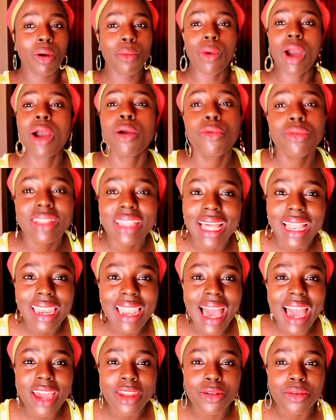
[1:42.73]
why would they
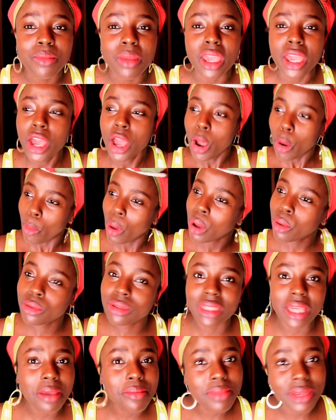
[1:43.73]
lie to me why
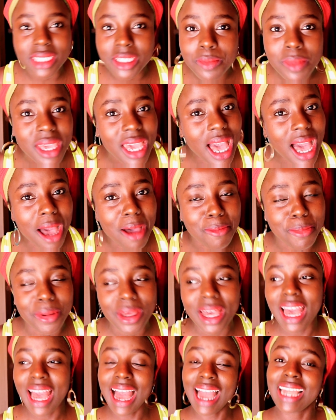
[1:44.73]
would they mess me up
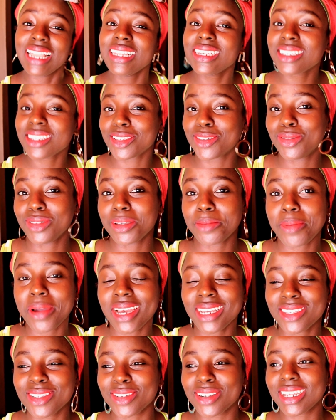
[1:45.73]
i listen to the
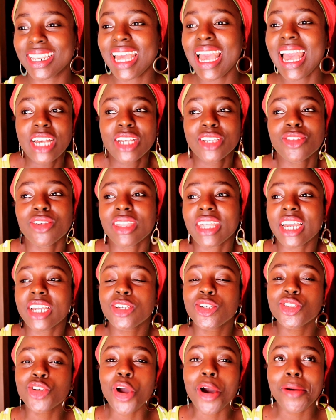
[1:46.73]
person so they
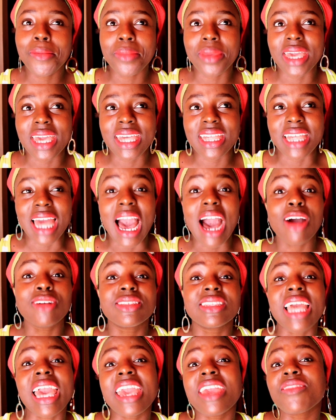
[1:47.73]
show me the
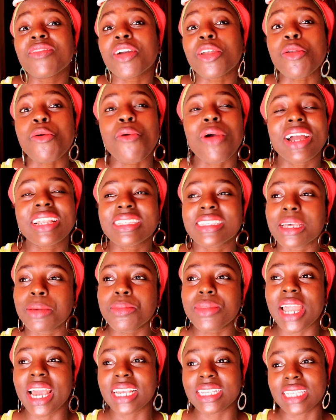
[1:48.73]
house they even want
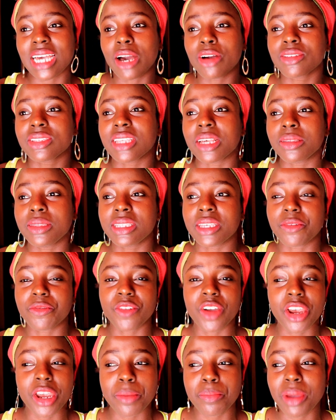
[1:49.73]
some nice house on
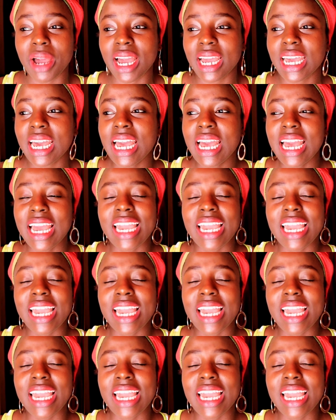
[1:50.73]
safari park